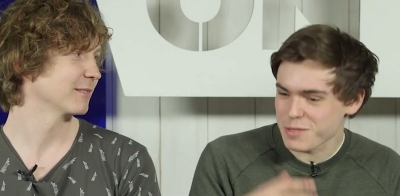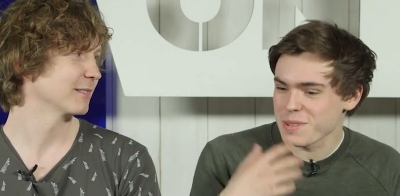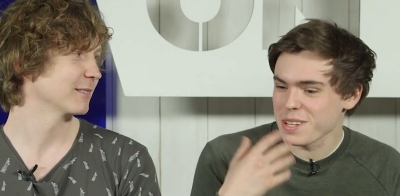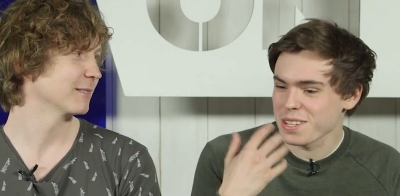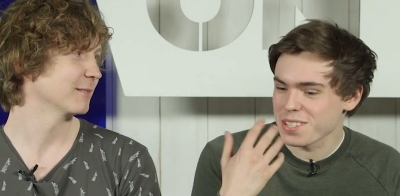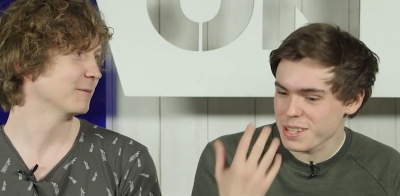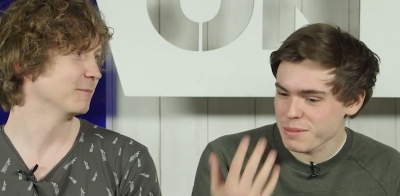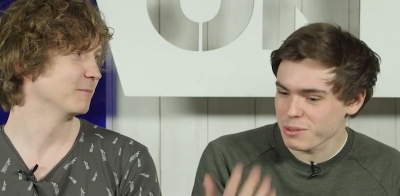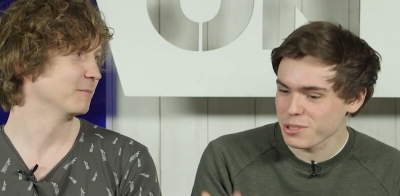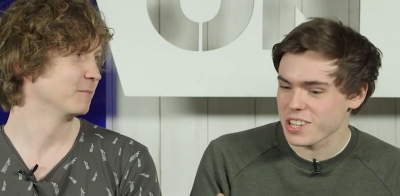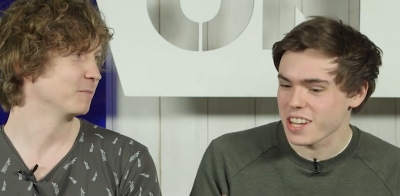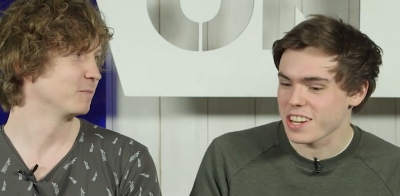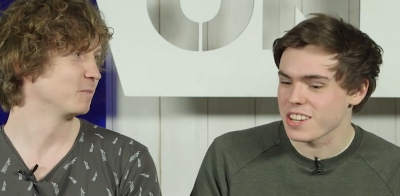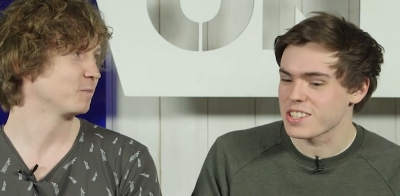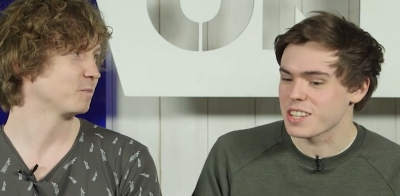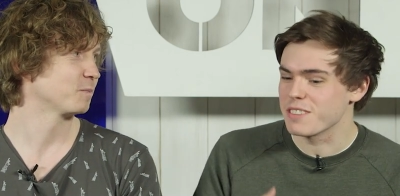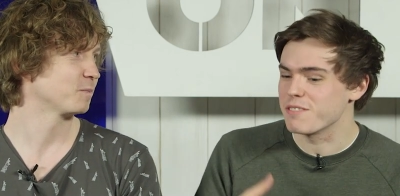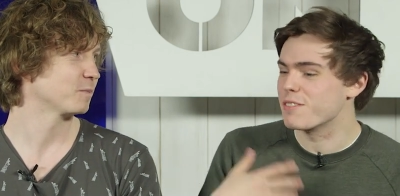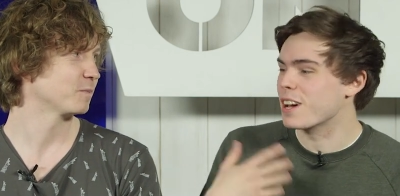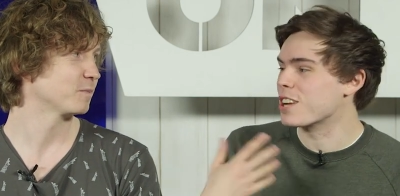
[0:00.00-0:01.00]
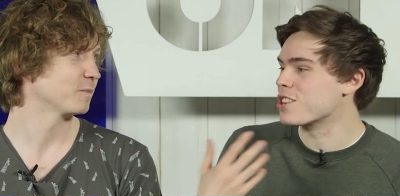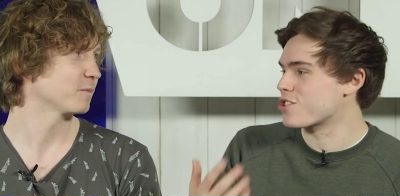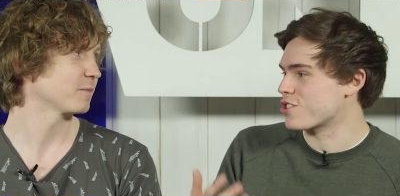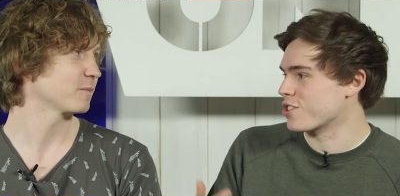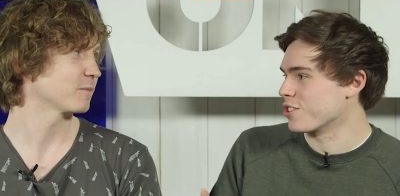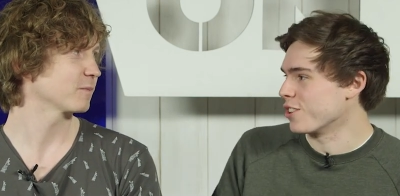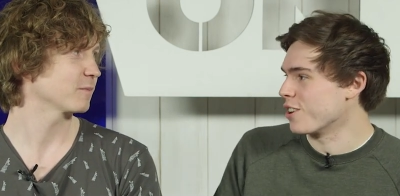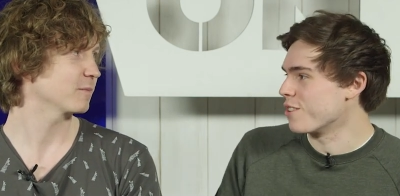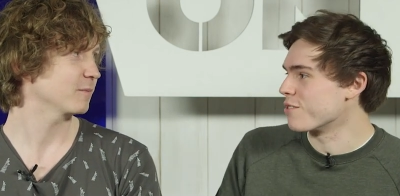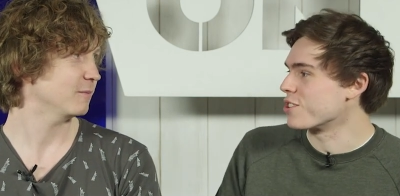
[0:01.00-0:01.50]
Speaker 1: to be a simultaneous
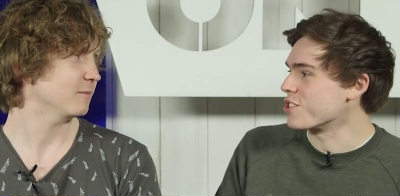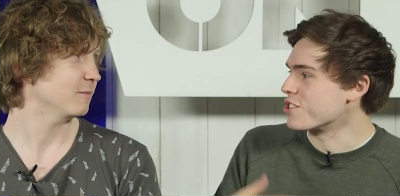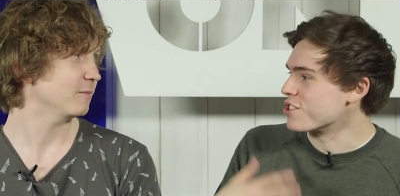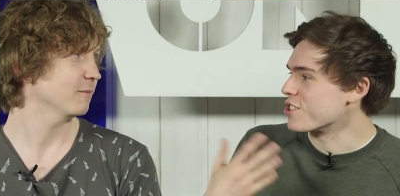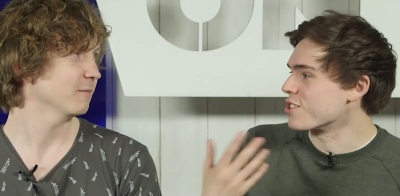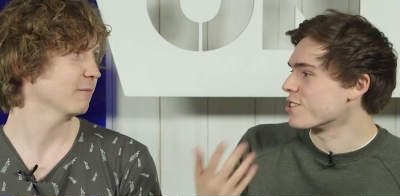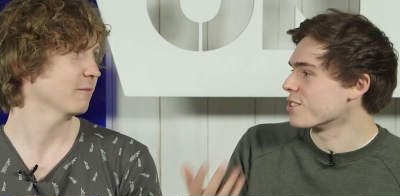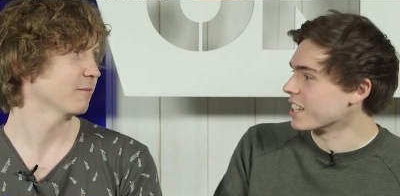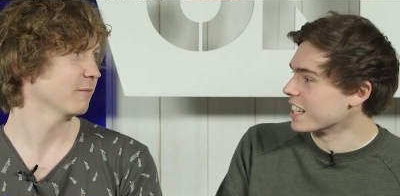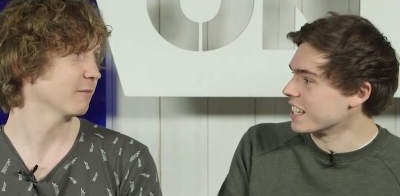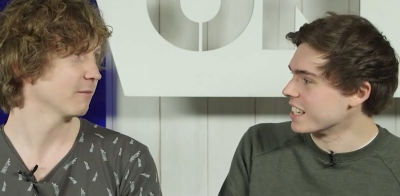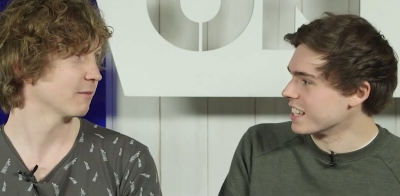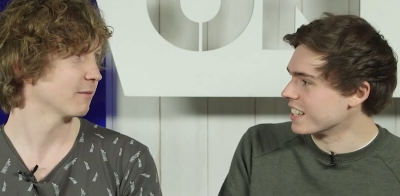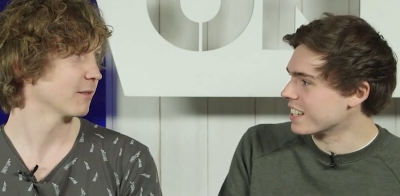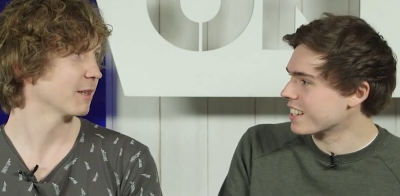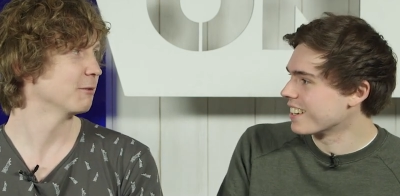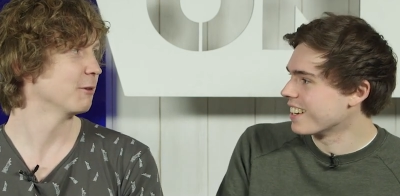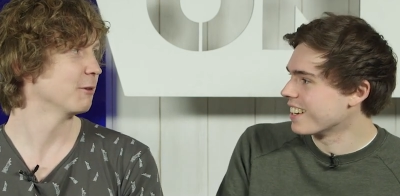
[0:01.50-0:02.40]
invention of a new league.